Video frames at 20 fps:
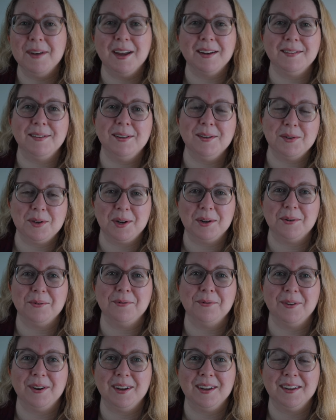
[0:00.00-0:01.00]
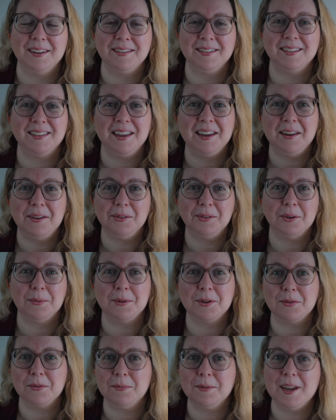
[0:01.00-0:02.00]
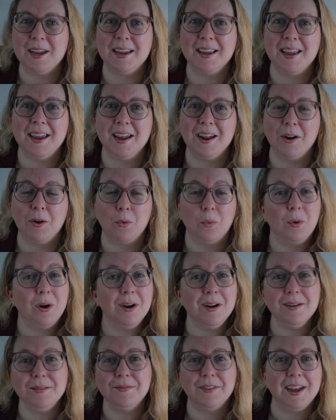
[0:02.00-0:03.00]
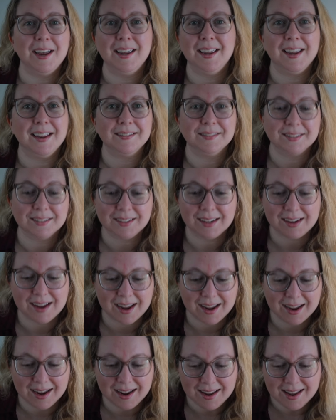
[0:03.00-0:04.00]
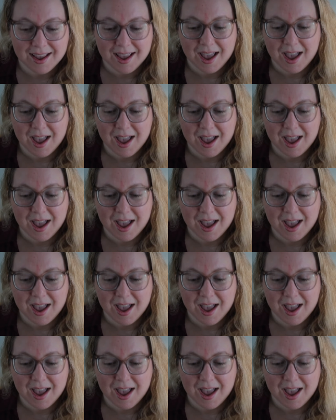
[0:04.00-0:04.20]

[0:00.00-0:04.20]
back to the channel, friends. Thank you so much for being here. We're on Vikings today.